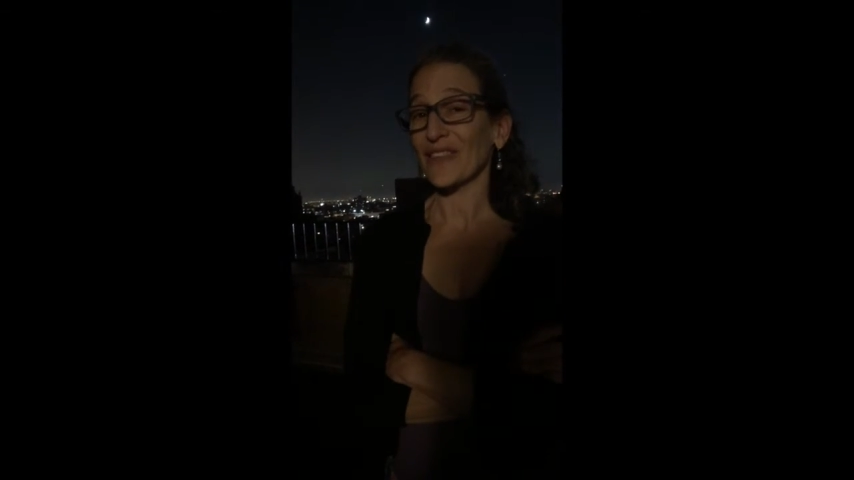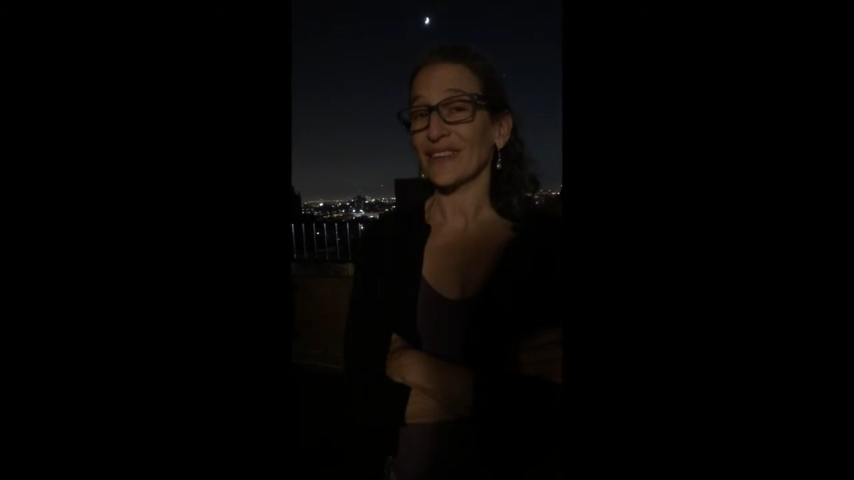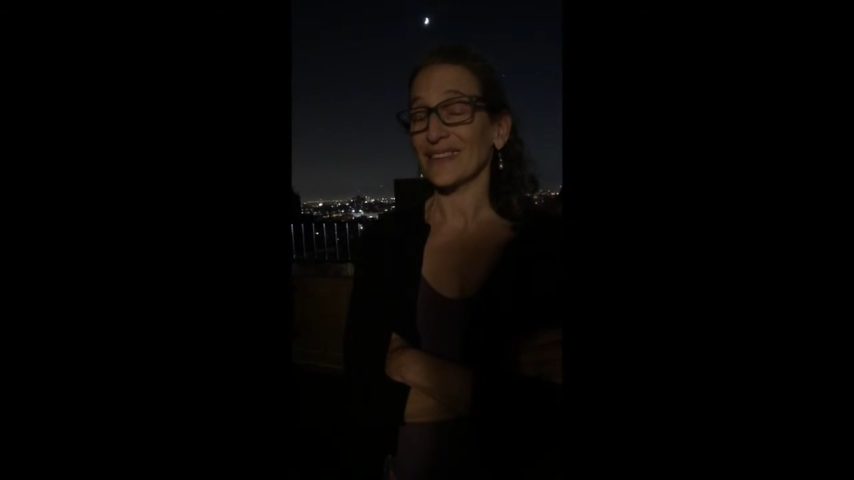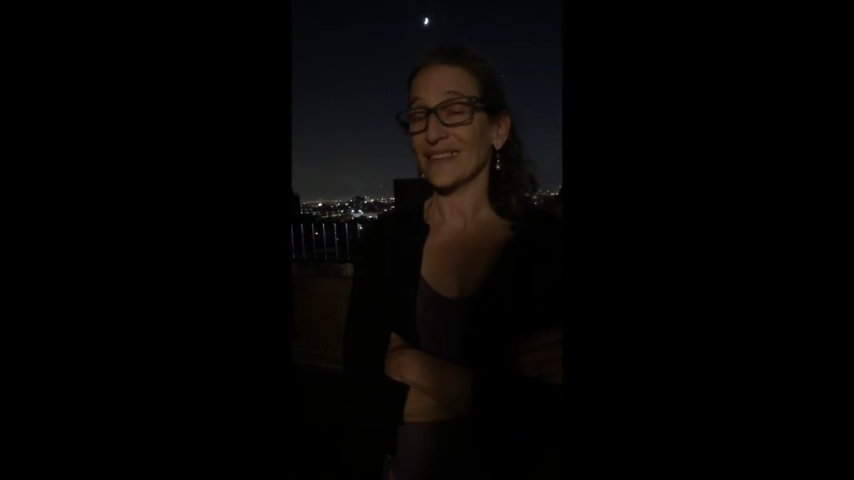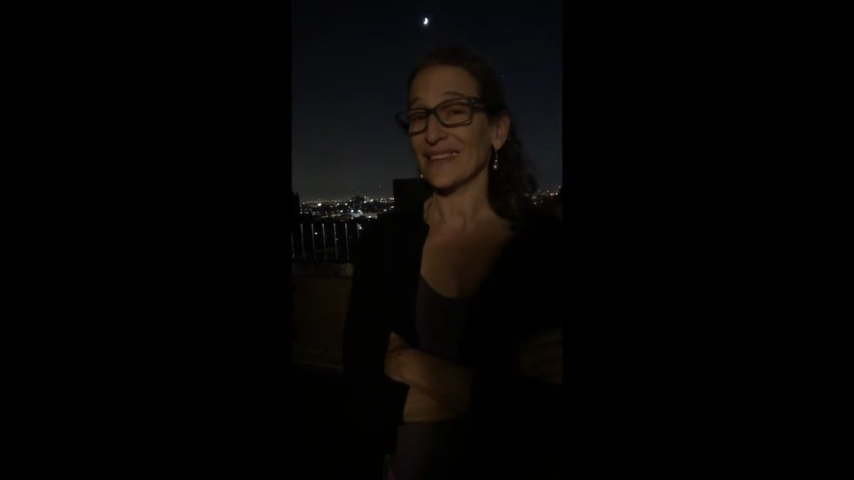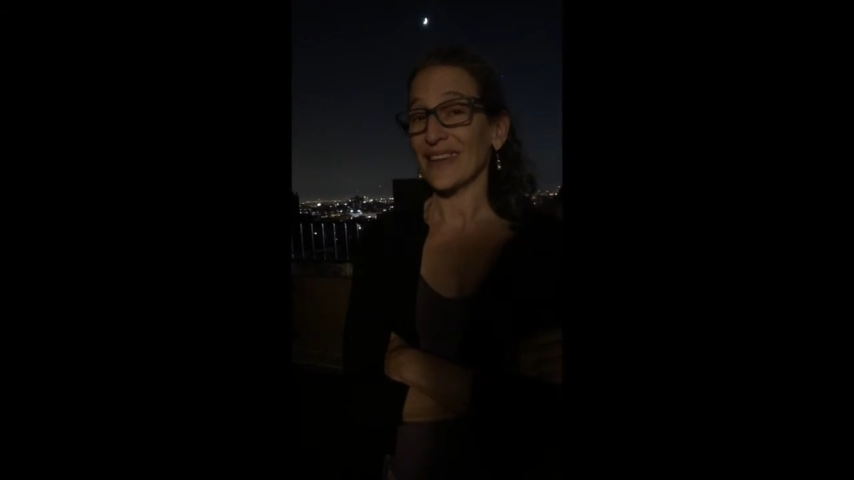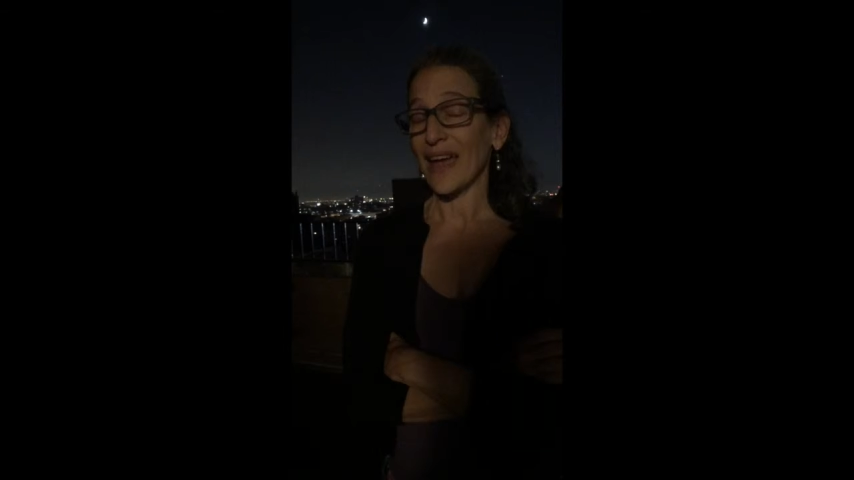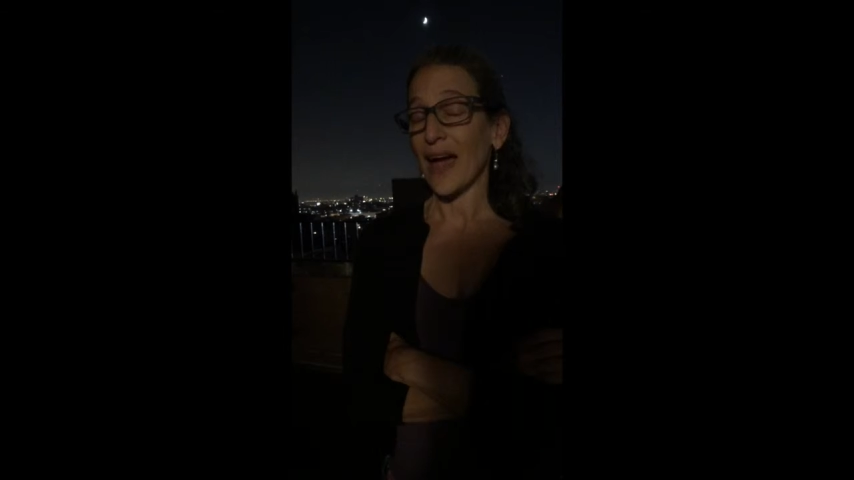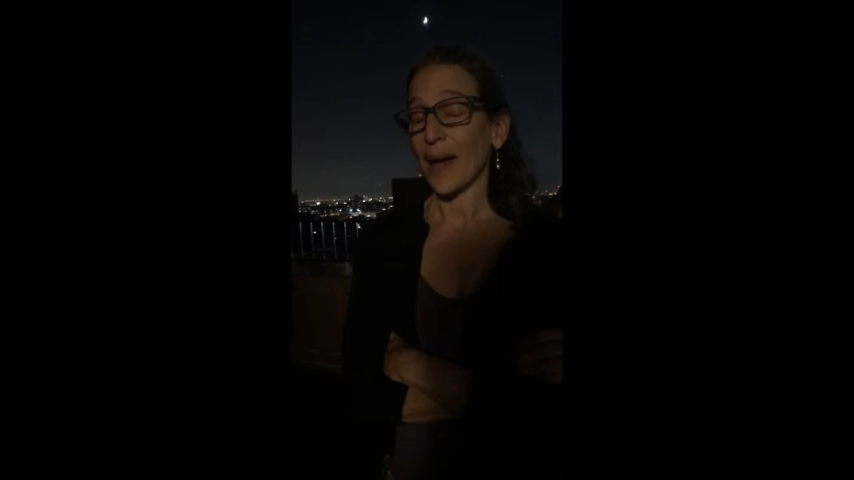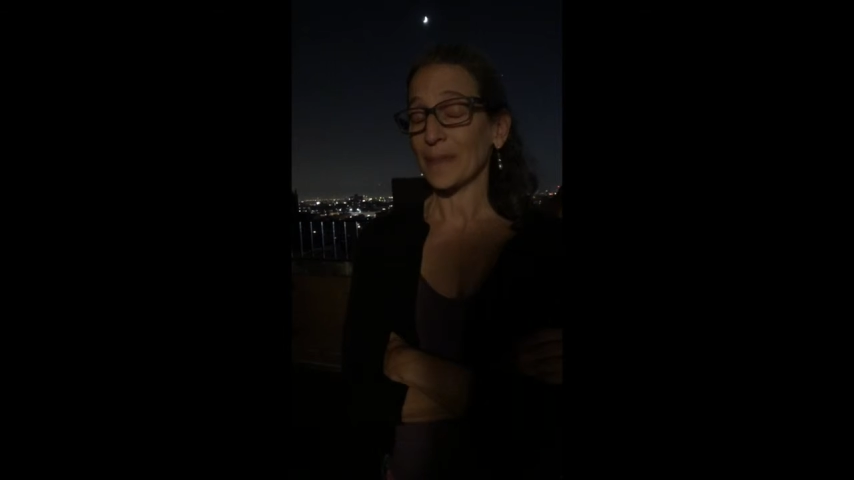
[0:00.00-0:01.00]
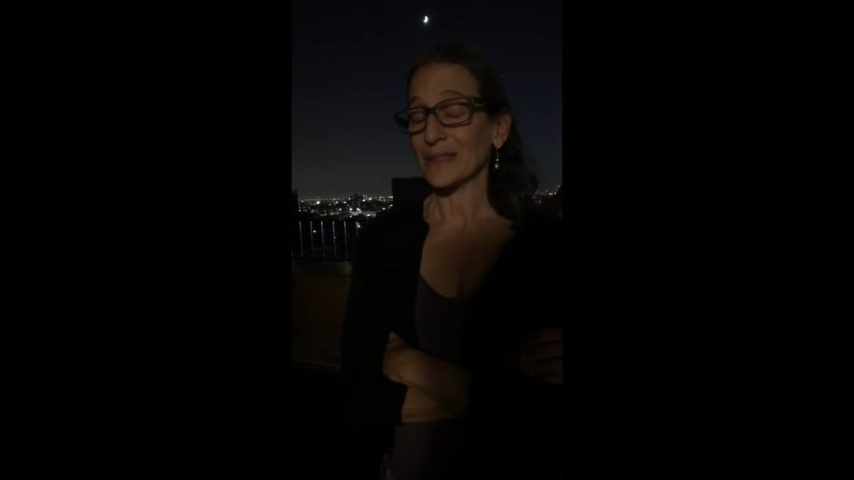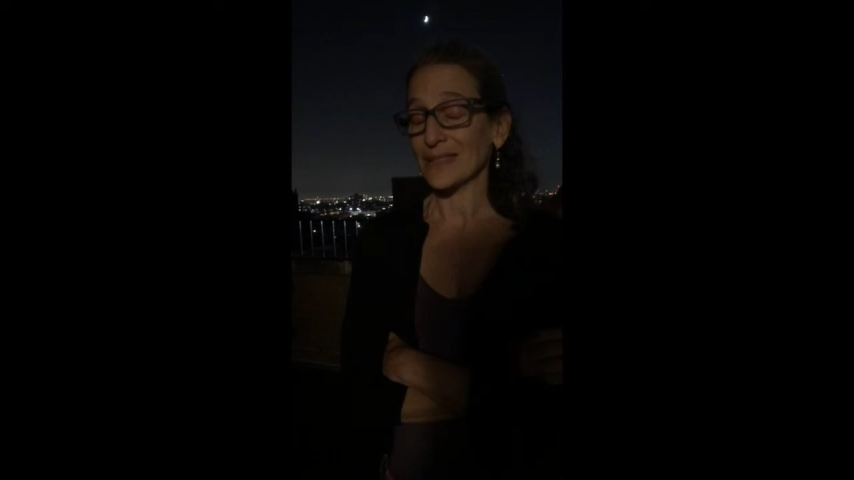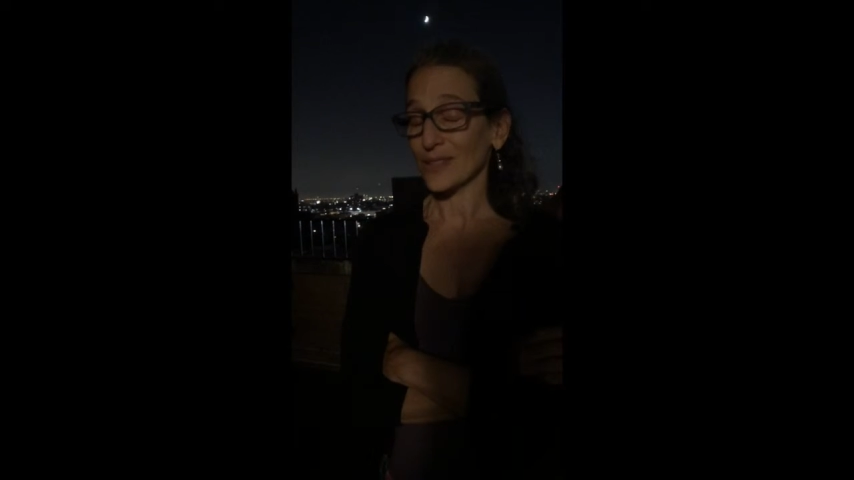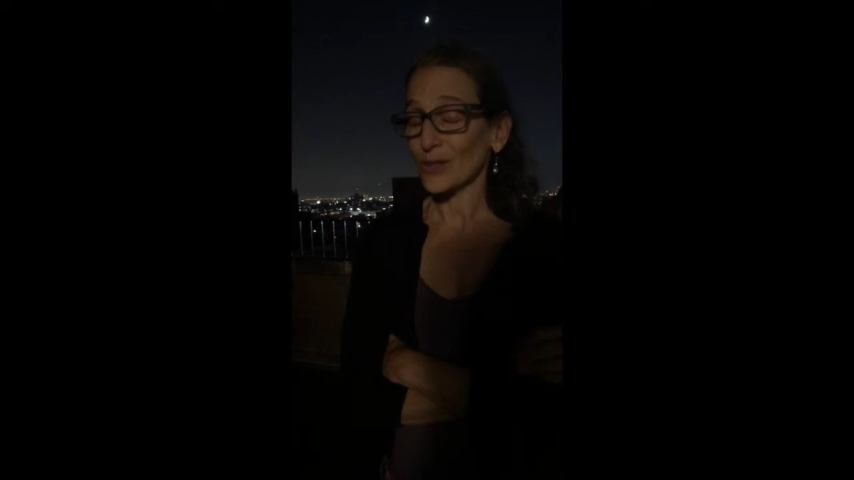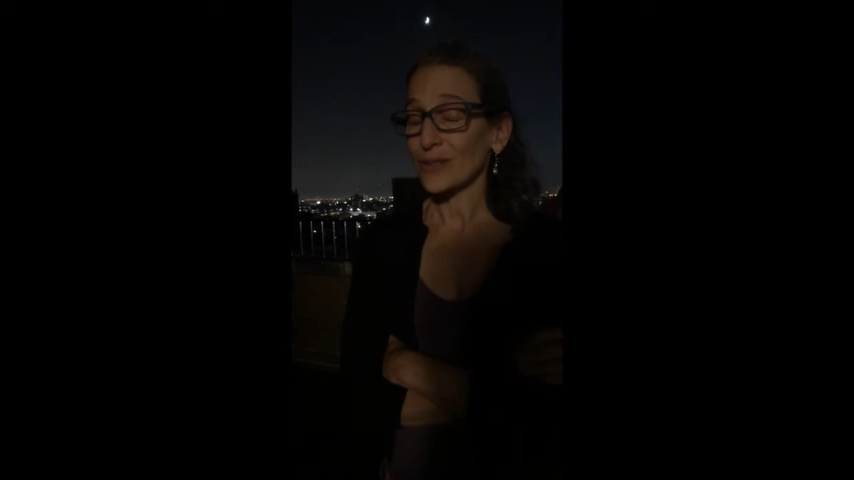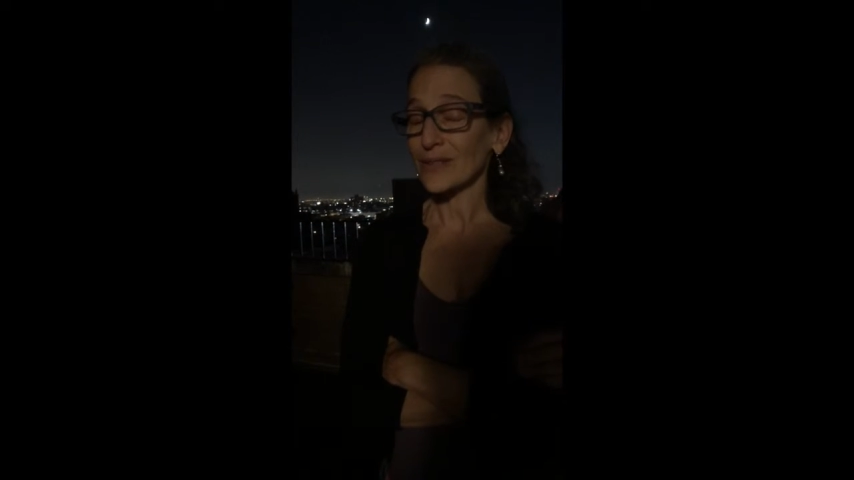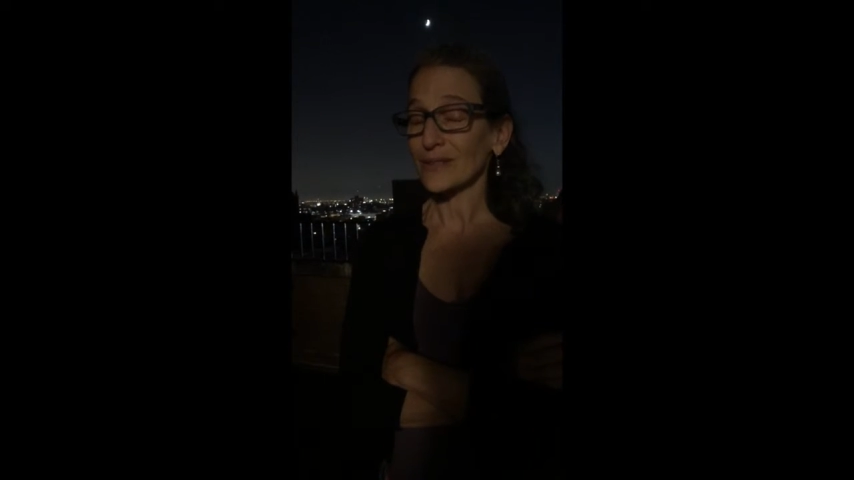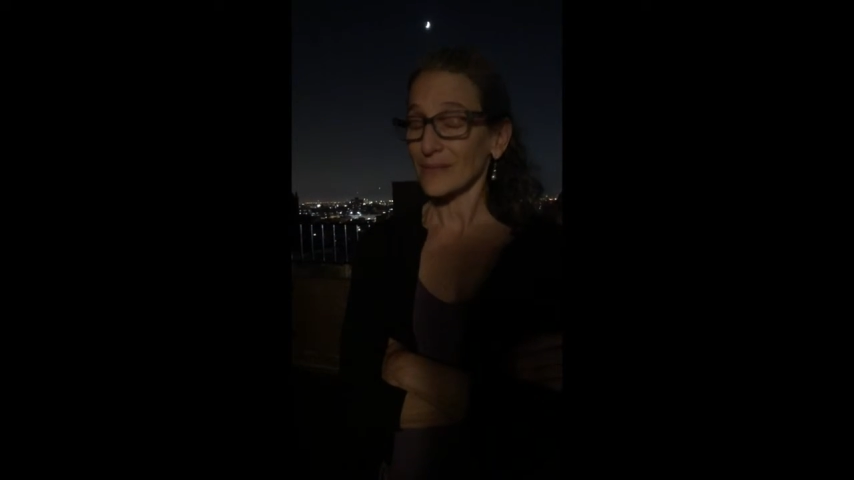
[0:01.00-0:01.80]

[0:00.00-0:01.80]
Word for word: that happens that your